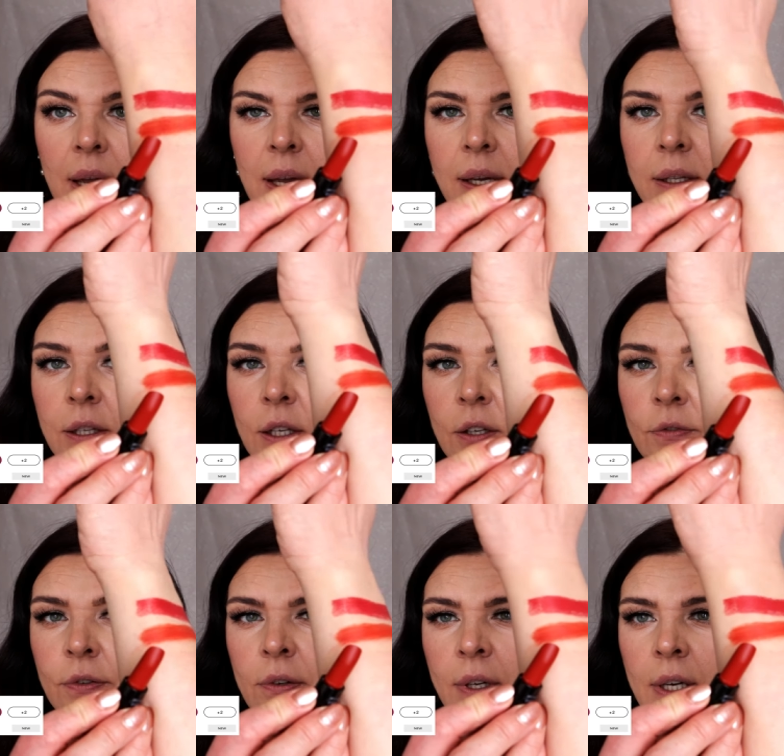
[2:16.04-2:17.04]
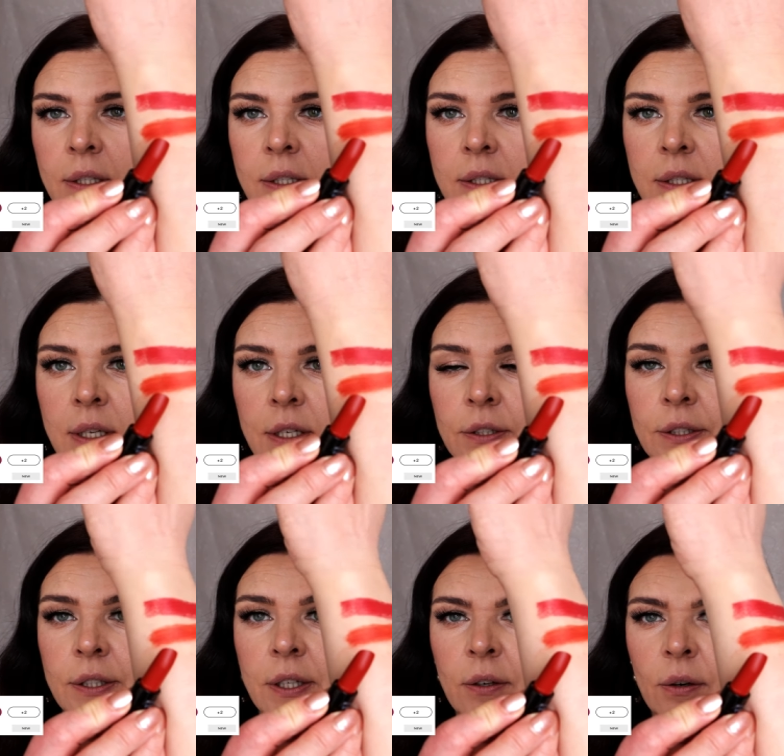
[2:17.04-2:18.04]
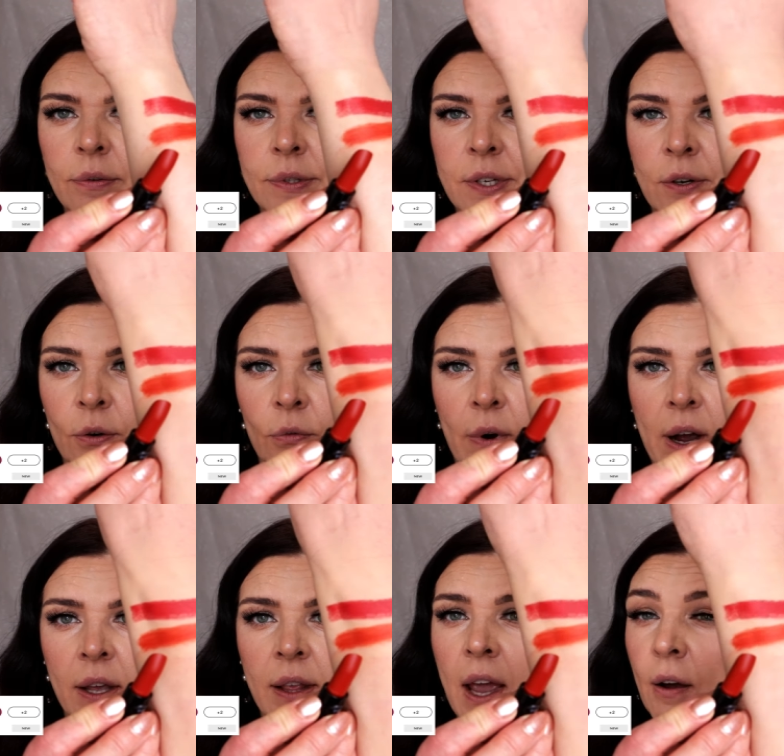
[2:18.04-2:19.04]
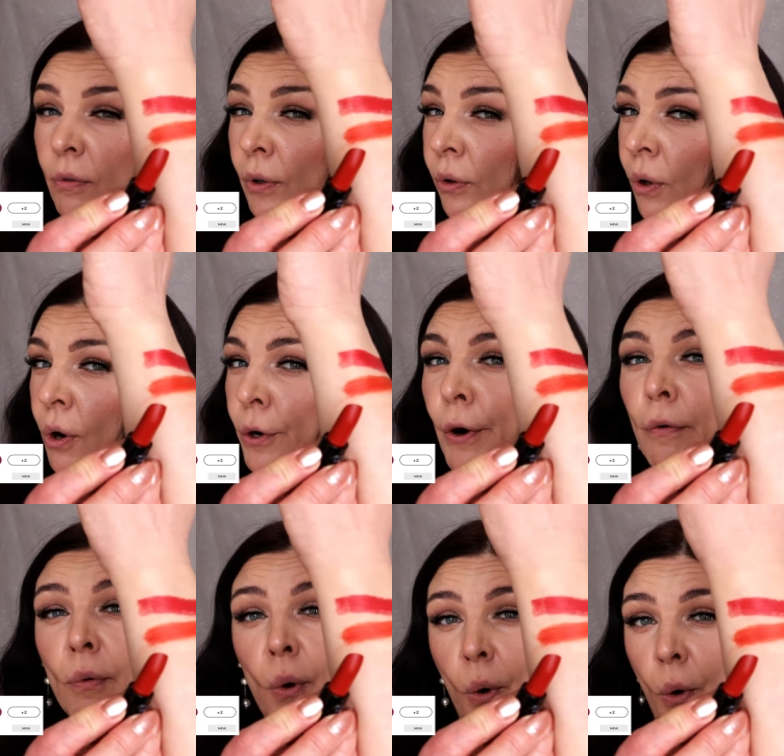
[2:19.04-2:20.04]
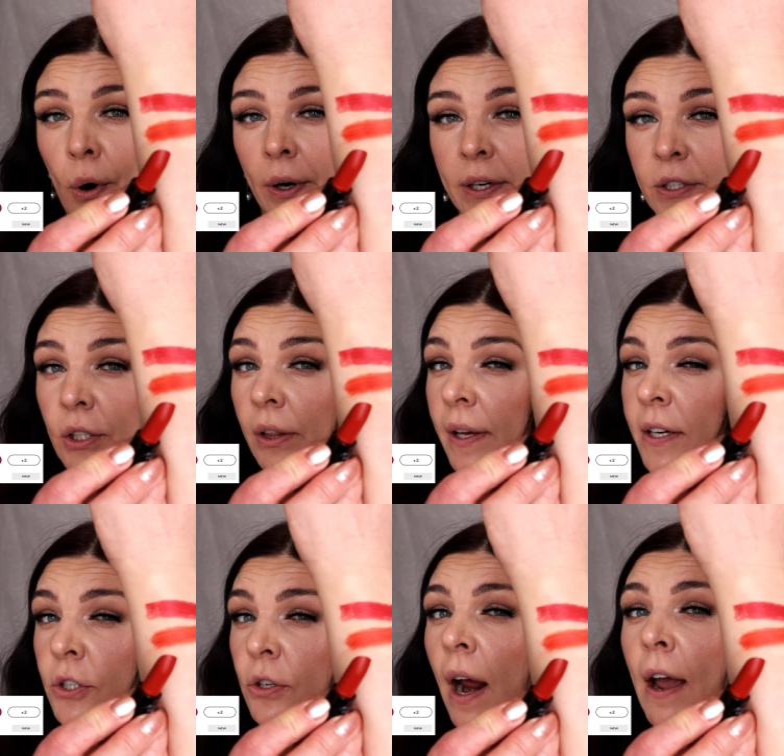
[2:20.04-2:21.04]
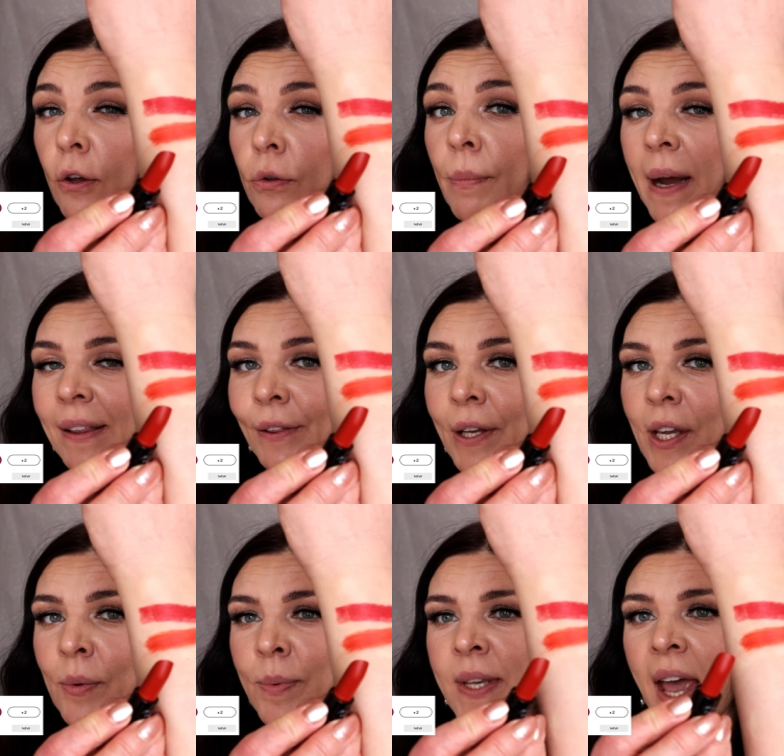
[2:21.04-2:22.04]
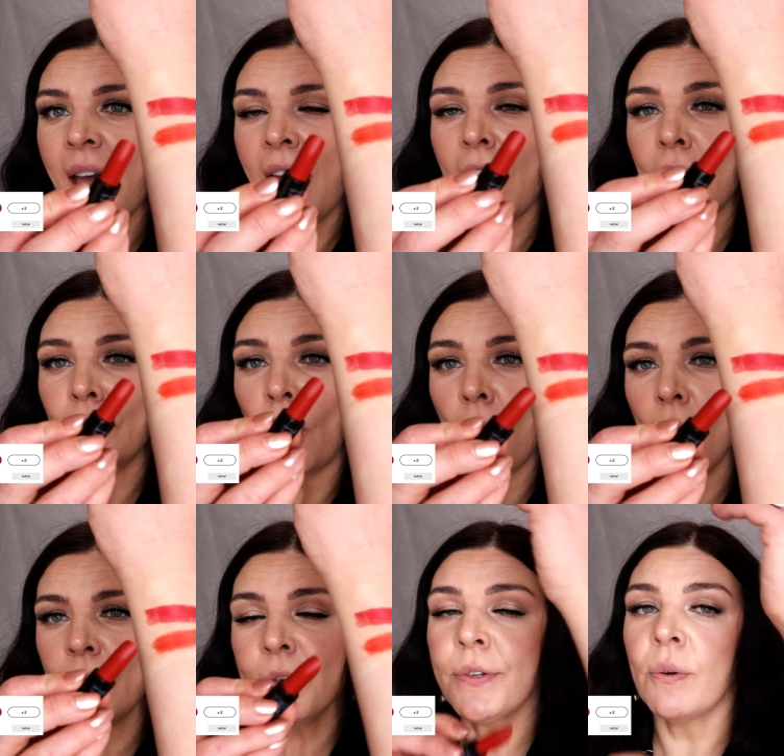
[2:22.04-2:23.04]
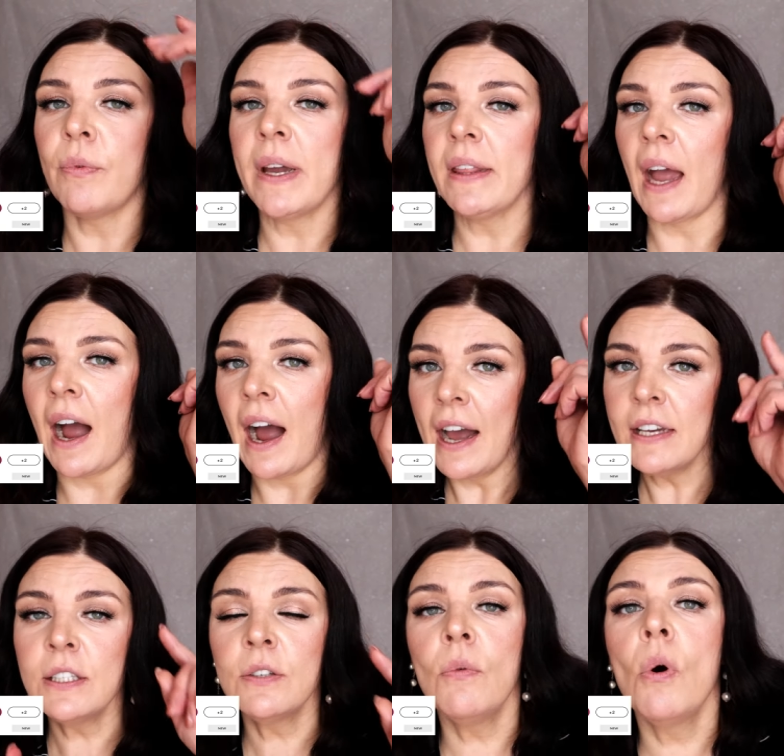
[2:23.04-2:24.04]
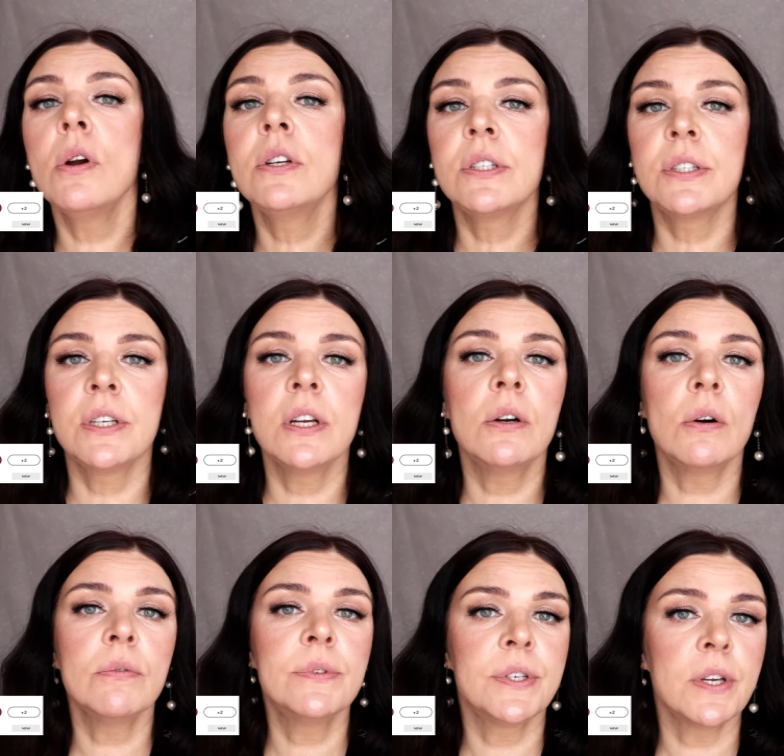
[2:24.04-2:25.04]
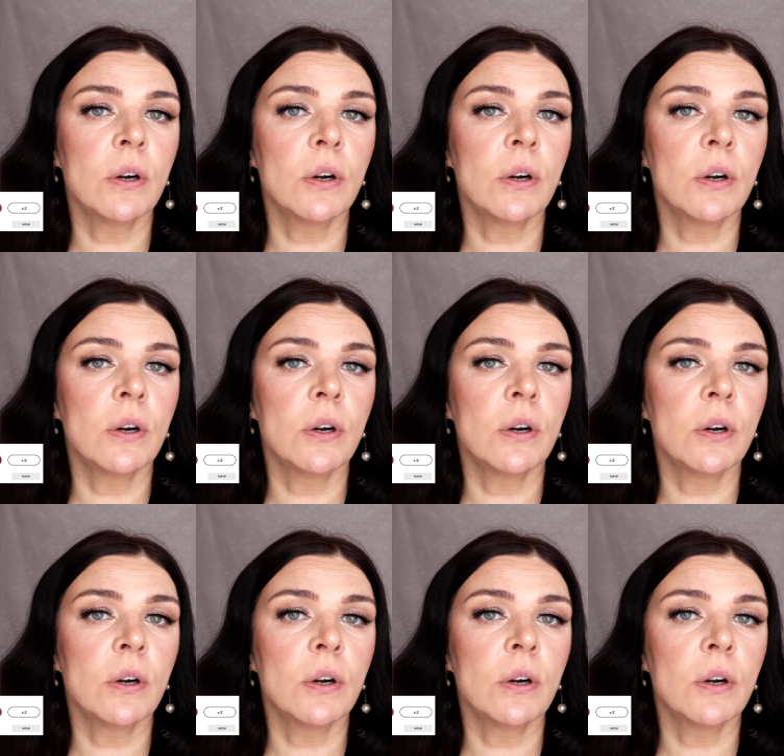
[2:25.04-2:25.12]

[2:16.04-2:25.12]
and if you can see 001 have a lot of orange, let's try on my lips. And also when I swatch 001,